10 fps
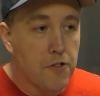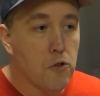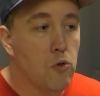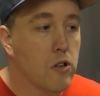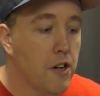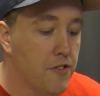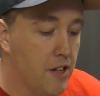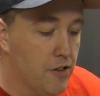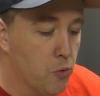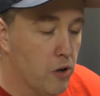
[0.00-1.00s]
It's cool
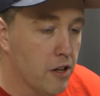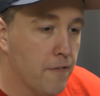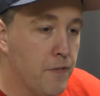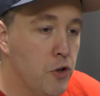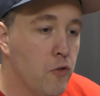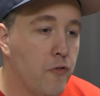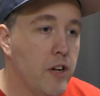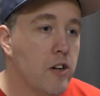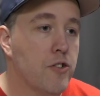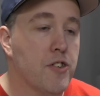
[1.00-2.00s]
because it's one of the few
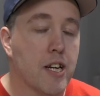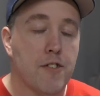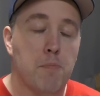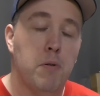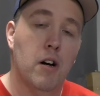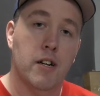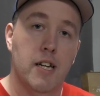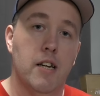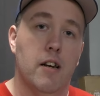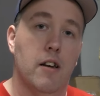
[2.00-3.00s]
feeders that gets
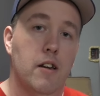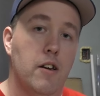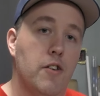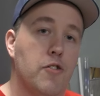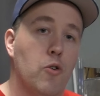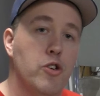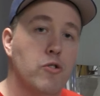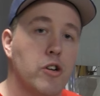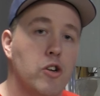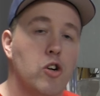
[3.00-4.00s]
plugged in. So
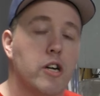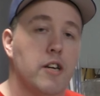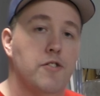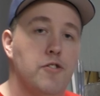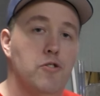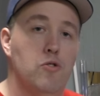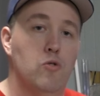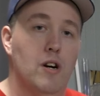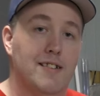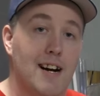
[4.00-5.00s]
you can hook it
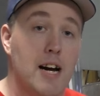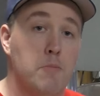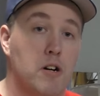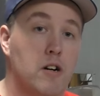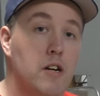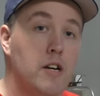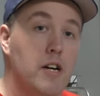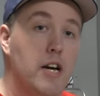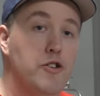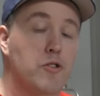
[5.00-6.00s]
to a timer
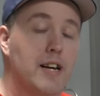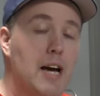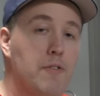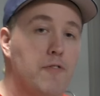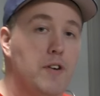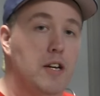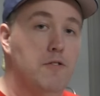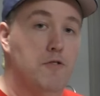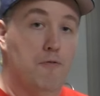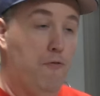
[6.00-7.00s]
and you can have it
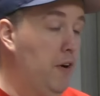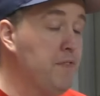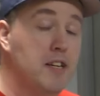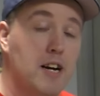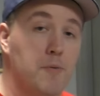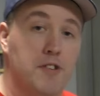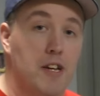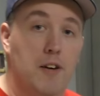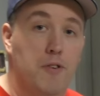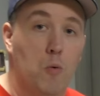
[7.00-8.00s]
feed 50 times a
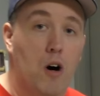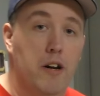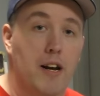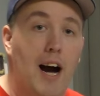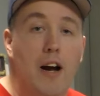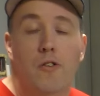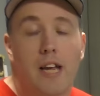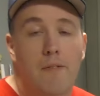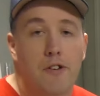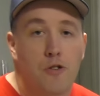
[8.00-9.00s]
day if you want it. I
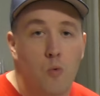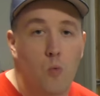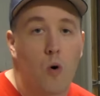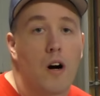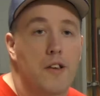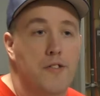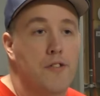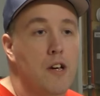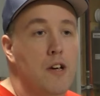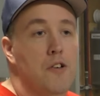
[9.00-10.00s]
only have it do
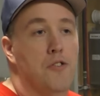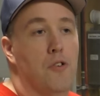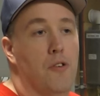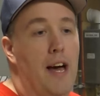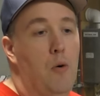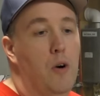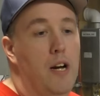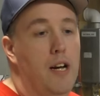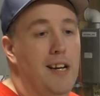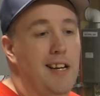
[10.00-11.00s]
once, so that
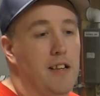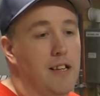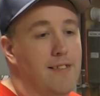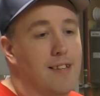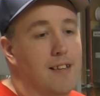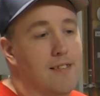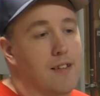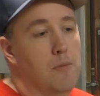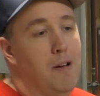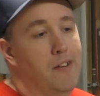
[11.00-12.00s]
way it at least gets
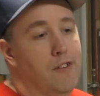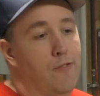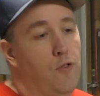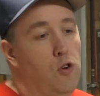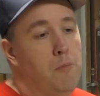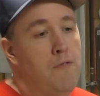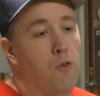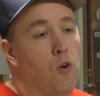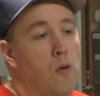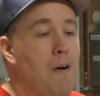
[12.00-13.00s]
their bellies full
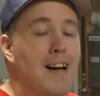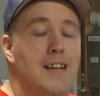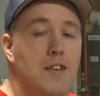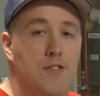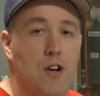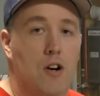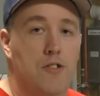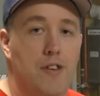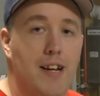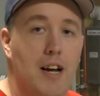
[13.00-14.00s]
before my day
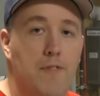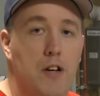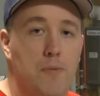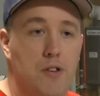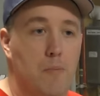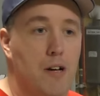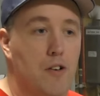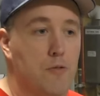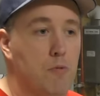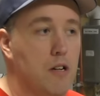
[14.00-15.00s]
starts and then I feed them something
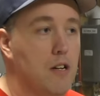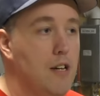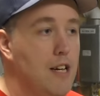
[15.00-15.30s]
else. But